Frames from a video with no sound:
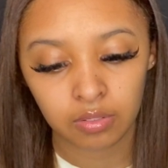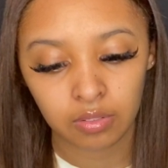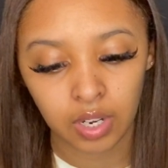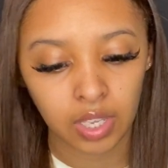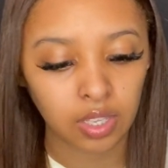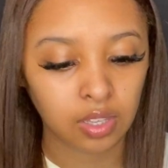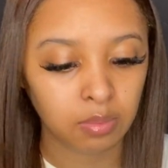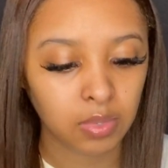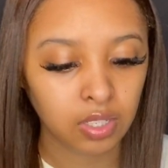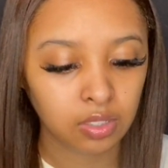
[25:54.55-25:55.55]
Right in
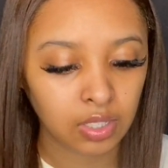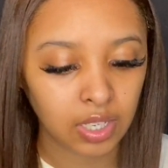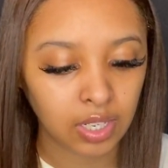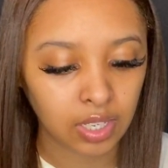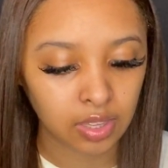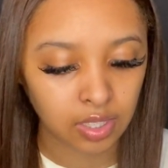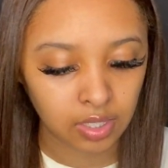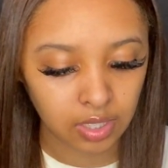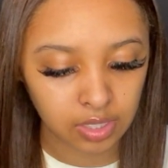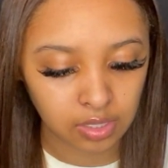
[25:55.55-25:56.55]
the middle, and I
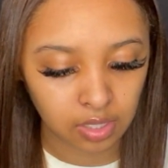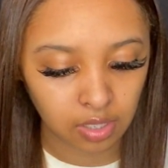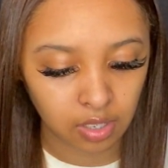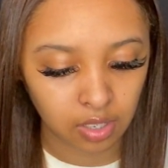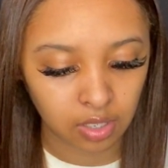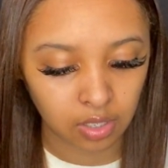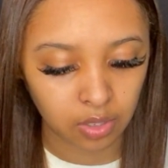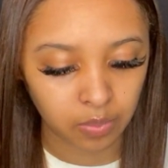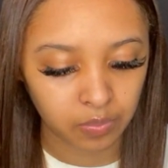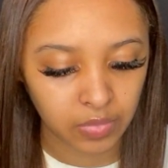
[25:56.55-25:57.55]
think that's all.
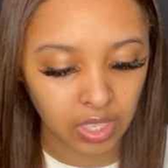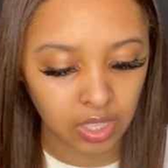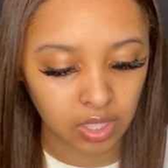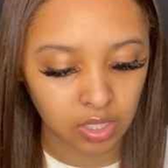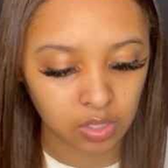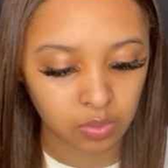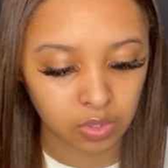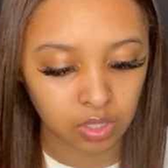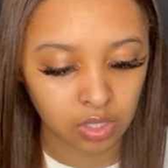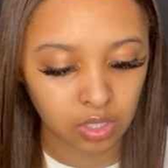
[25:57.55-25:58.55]
Oh, and this one